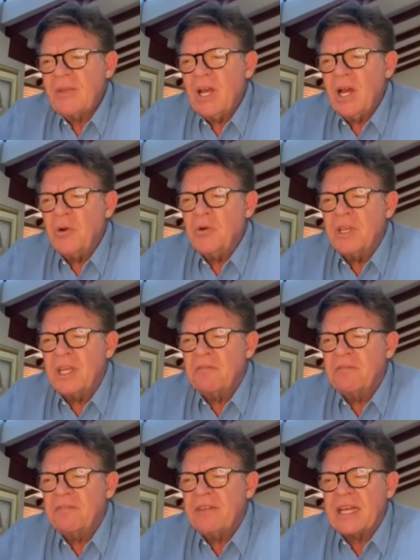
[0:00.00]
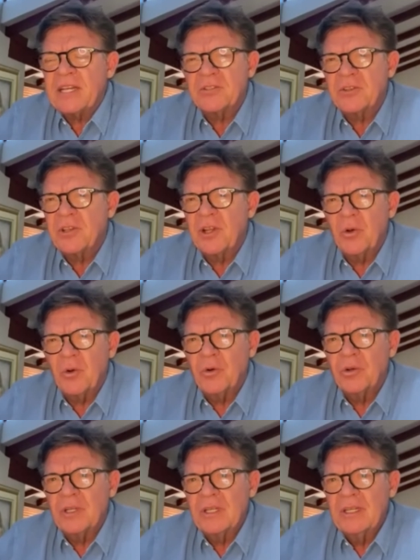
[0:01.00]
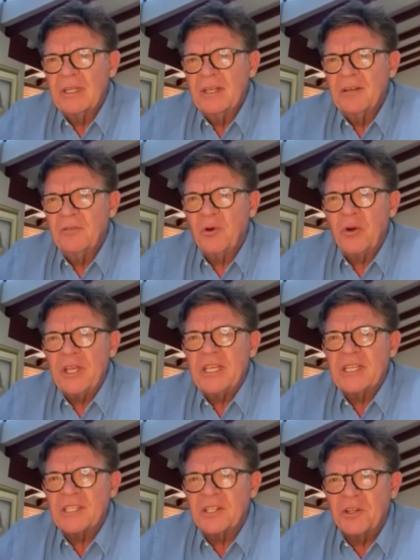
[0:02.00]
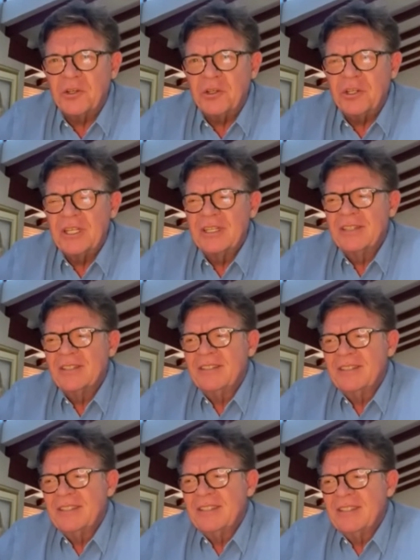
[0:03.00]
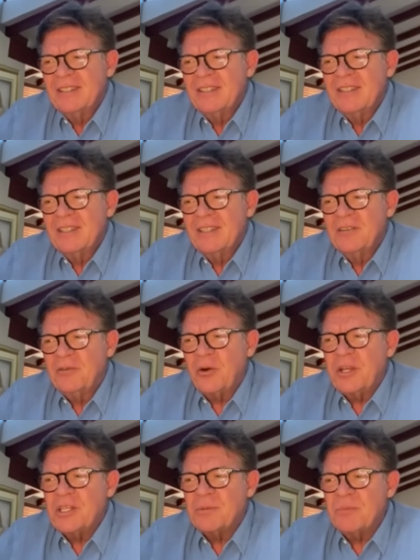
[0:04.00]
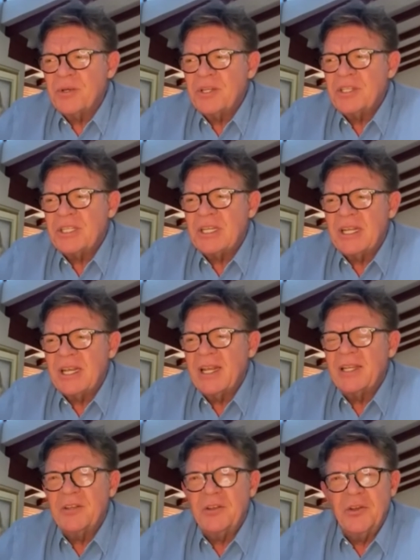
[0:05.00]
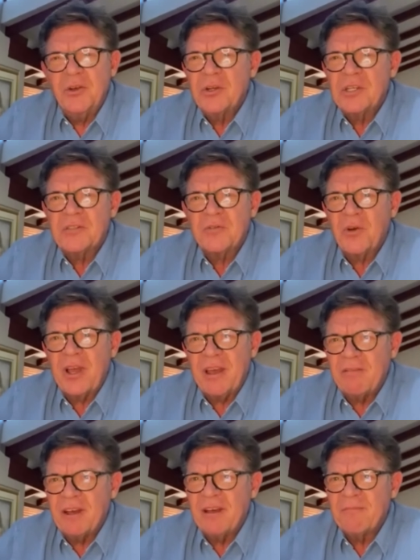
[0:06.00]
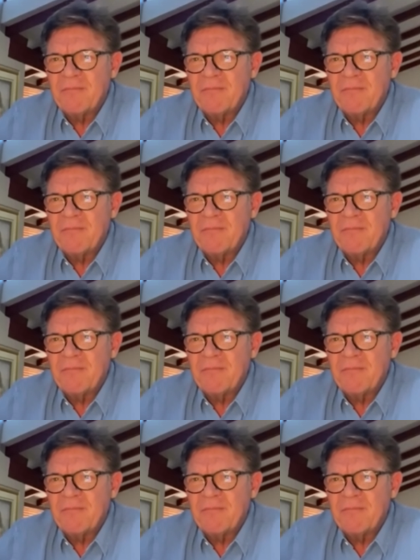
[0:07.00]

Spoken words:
Oh, give thanks to the Lord, for he is good. For his mercy endures forever.